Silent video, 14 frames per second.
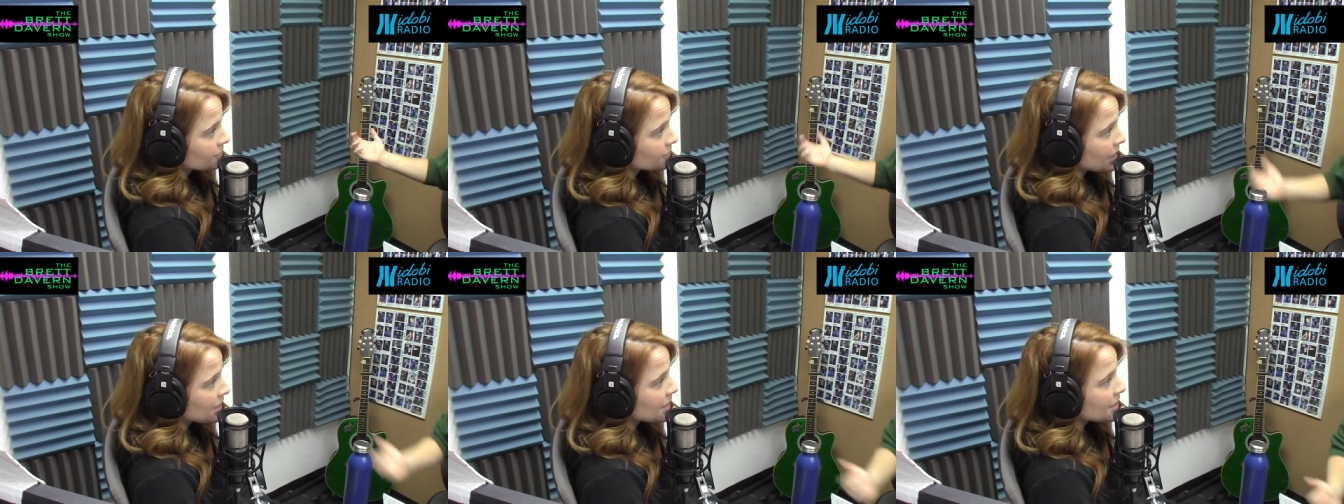
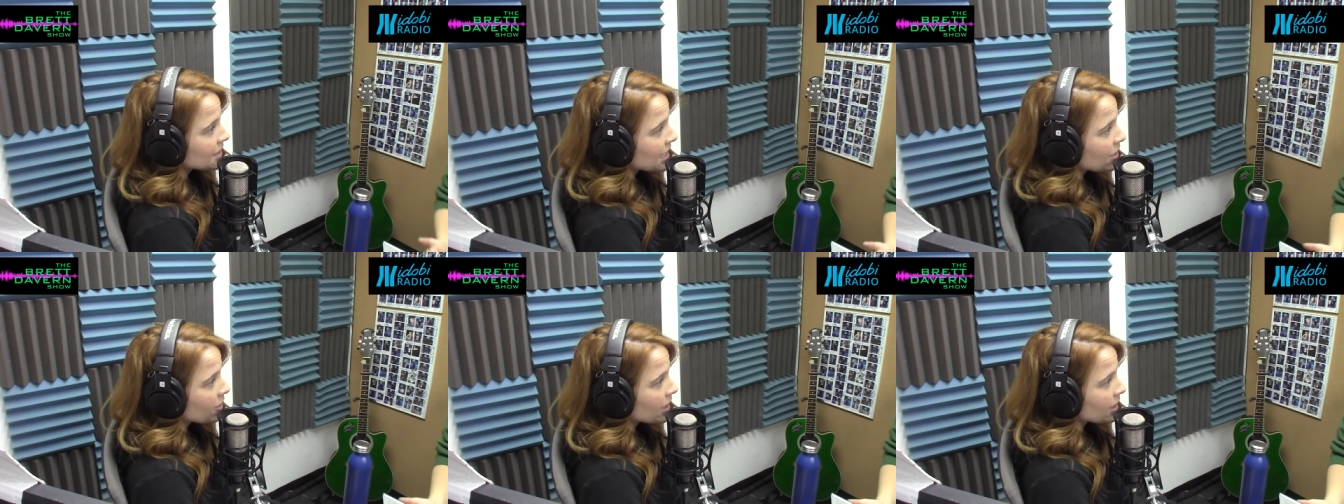So it's you
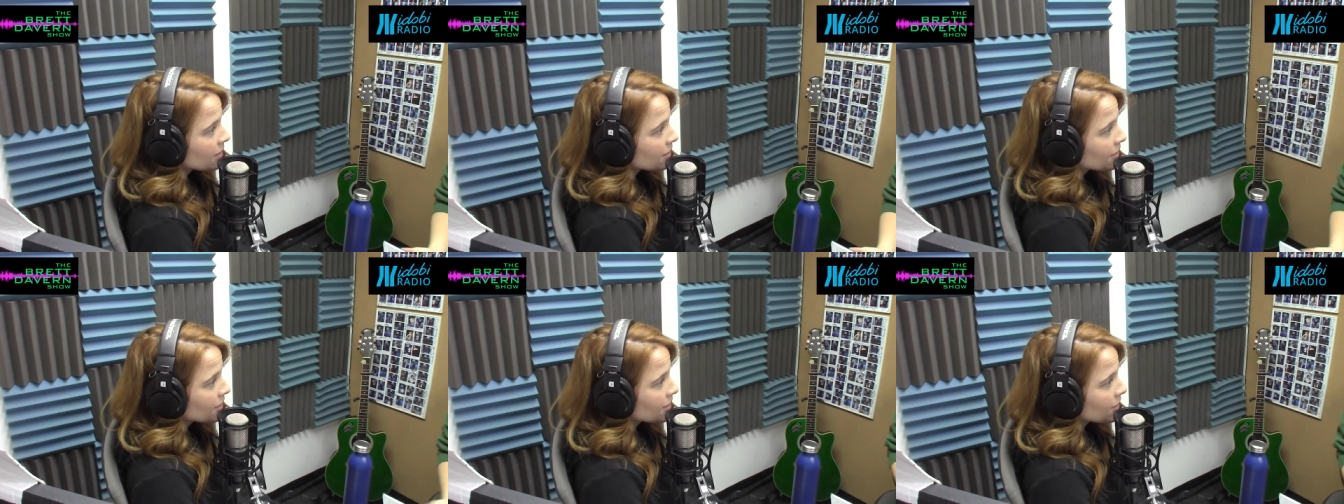dairy. so
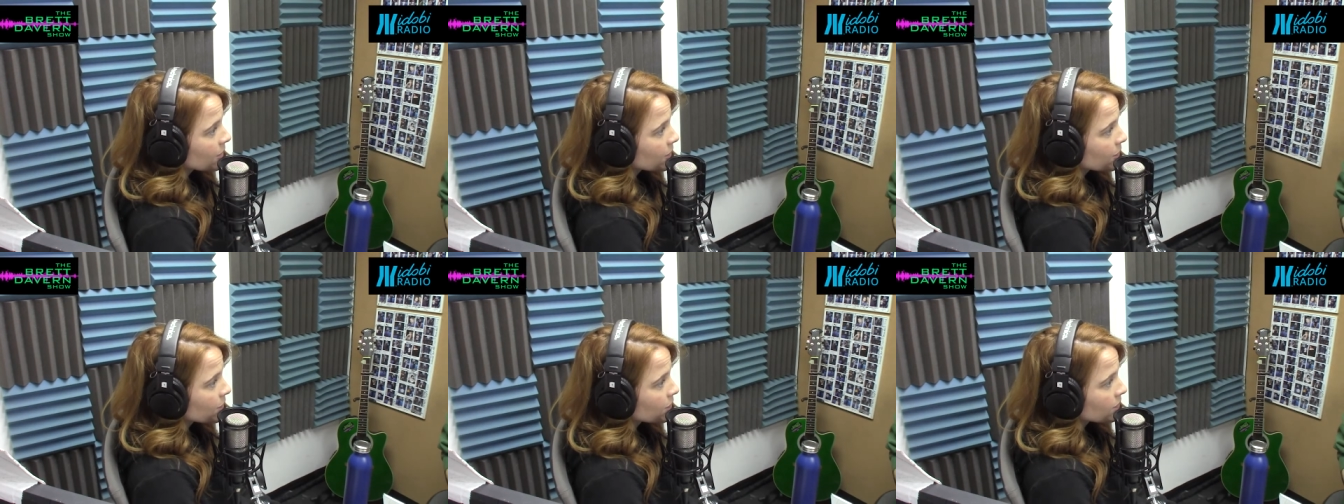you put it
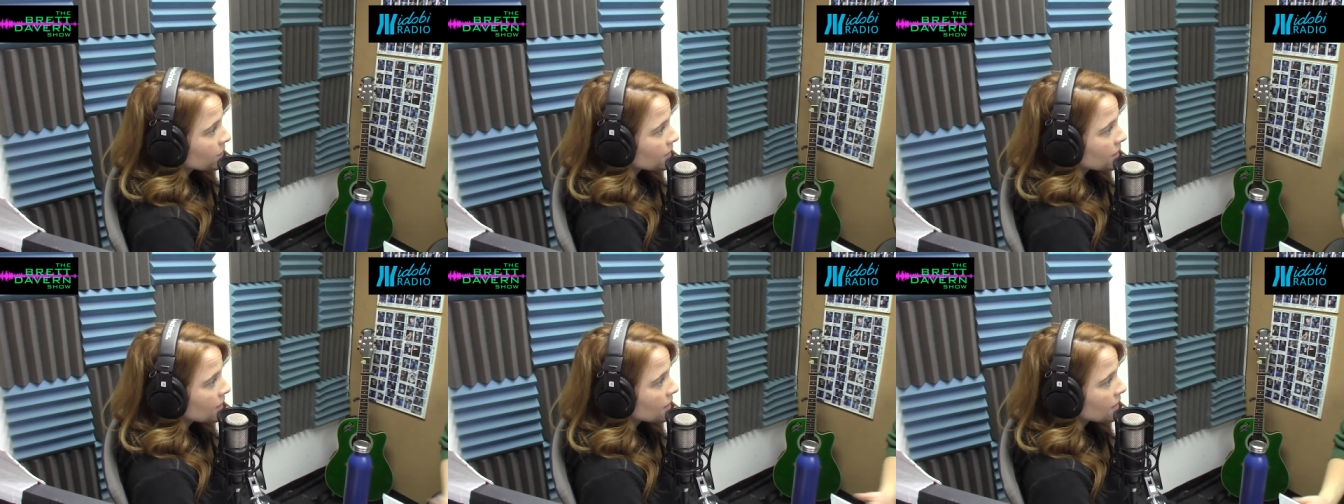in the
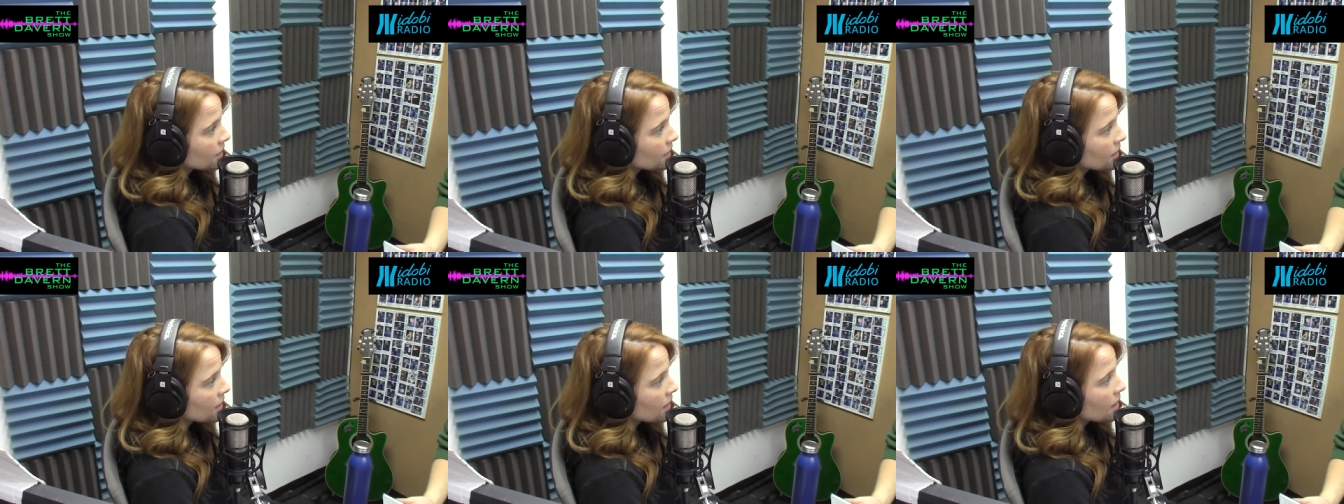fridge and then have to
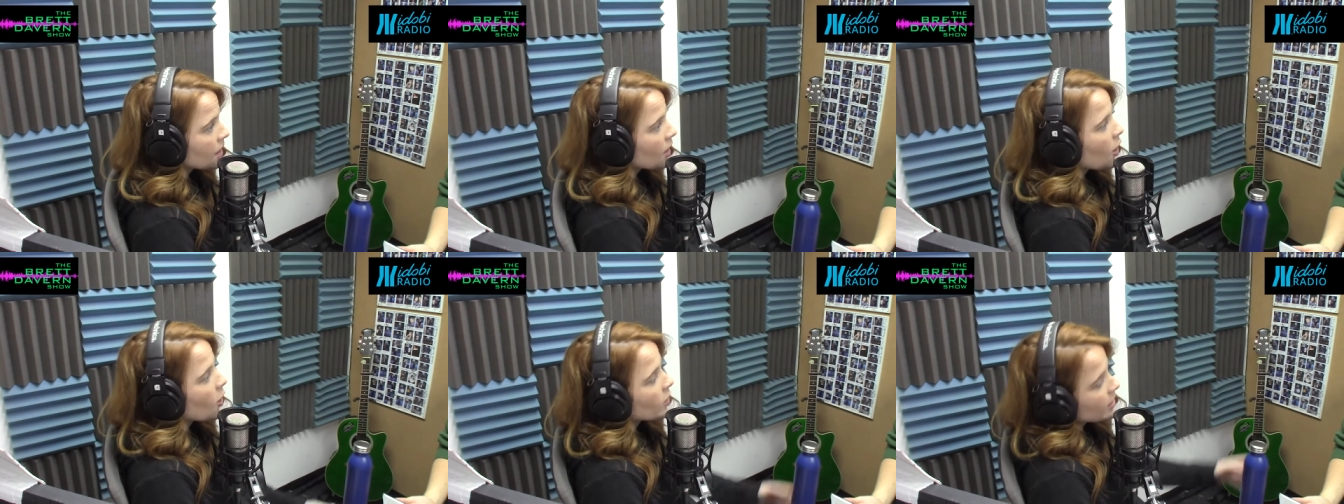deal with
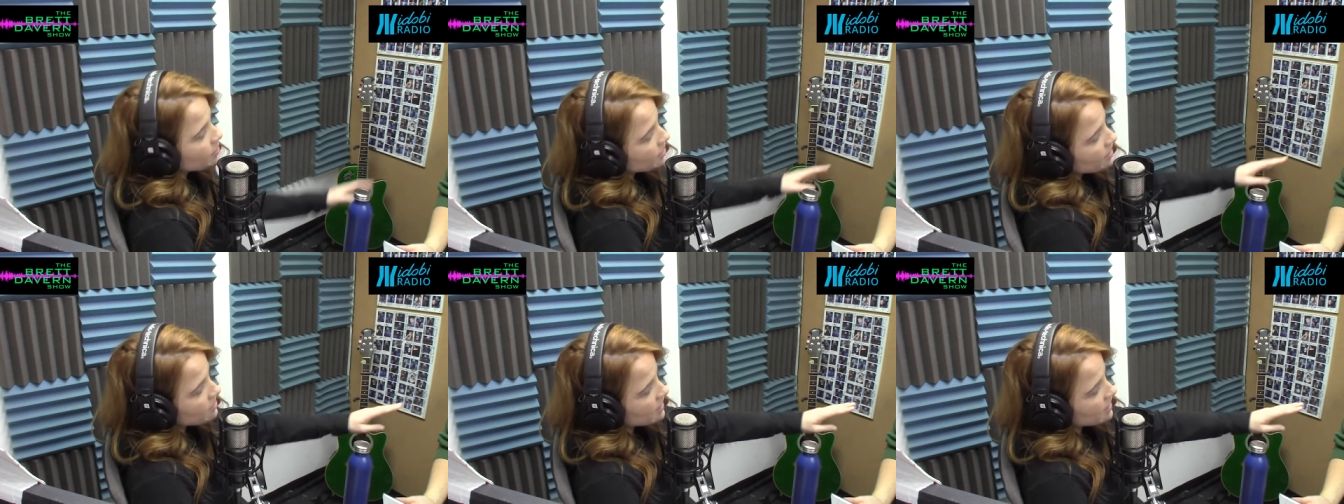hard butter. Okay, but let time.